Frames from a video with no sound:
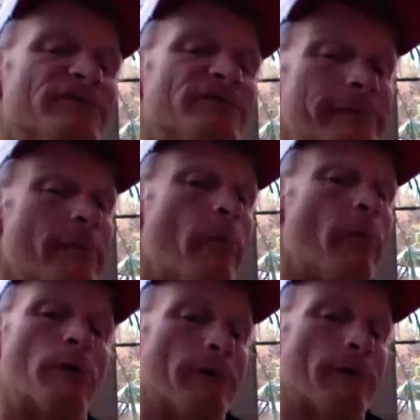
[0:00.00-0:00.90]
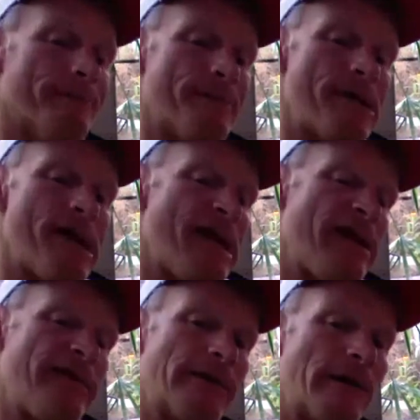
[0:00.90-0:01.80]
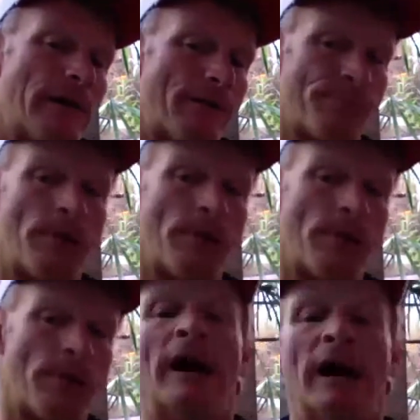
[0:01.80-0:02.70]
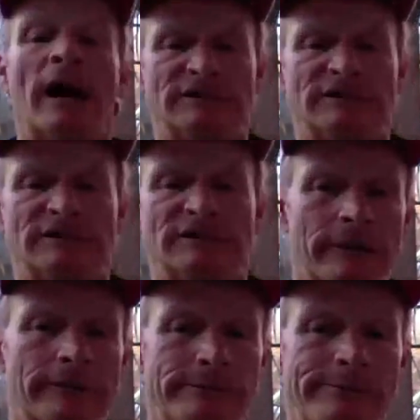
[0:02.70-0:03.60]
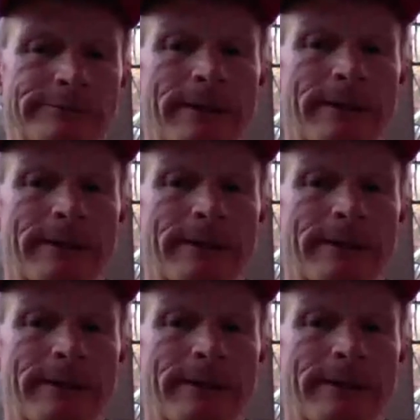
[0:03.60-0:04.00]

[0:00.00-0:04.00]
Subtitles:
the world. And I started my camp